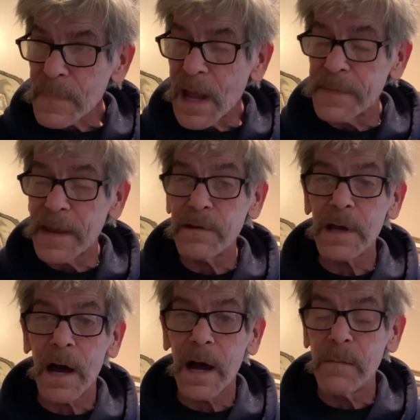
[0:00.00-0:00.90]
And they
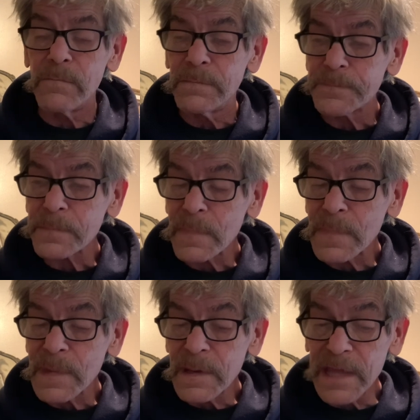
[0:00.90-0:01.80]

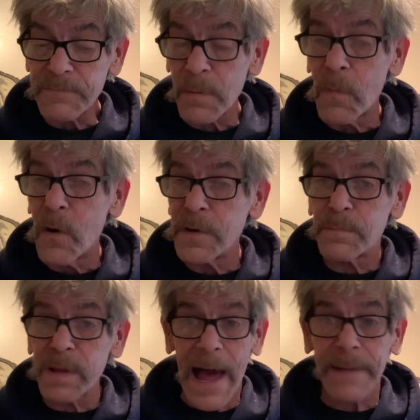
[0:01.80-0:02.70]

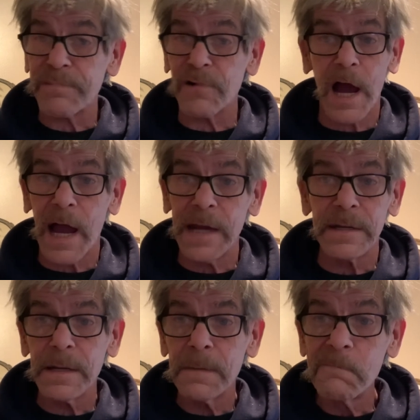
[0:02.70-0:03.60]
promoted black pride.